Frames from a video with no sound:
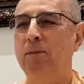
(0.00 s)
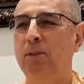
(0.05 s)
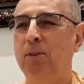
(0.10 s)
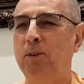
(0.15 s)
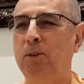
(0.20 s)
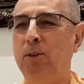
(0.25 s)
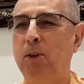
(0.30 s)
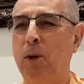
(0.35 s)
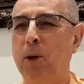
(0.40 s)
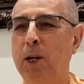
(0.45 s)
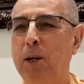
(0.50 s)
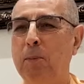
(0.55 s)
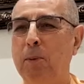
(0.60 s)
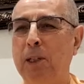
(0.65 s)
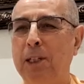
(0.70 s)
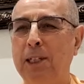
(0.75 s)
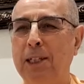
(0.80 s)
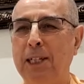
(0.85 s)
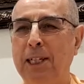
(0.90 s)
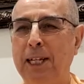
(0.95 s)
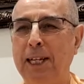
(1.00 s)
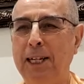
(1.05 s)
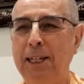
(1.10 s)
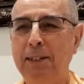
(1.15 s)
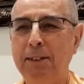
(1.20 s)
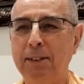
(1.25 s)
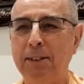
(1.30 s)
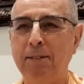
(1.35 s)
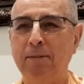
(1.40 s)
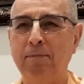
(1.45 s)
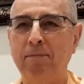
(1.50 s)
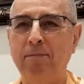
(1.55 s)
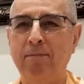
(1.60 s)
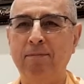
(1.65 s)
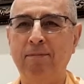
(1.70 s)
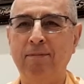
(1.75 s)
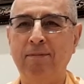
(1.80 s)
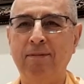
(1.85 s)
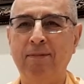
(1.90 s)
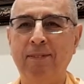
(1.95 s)
Sorry I'm a little late.
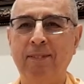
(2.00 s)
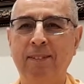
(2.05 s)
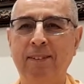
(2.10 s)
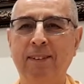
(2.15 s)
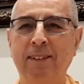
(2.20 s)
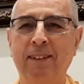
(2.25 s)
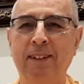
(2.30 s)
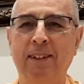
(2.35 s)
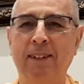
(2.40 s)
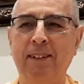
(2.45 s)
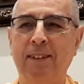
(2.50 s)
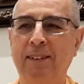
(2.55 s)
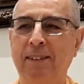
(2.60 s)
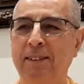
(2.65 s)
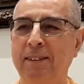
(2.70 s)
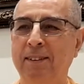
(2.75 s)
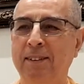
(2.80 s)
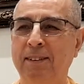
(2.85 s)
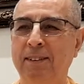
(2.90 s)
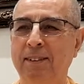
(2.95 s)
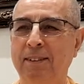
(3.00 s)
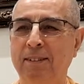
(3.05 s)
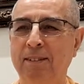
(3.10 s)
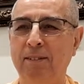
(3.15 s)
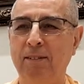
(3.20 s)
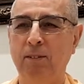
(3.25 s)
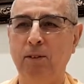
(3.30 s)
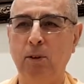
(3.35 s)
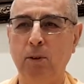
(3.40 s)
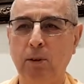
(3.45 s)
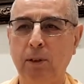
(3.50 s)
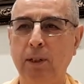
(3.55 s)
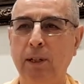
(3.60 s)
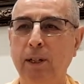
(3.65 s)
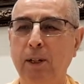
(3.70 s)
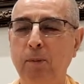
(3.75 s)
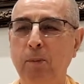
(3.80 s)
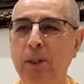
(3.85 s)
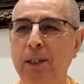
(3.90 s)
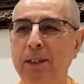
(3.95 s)
You can
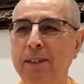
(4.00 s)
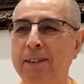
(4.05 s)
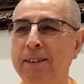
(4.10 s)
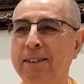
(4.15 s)
hear me?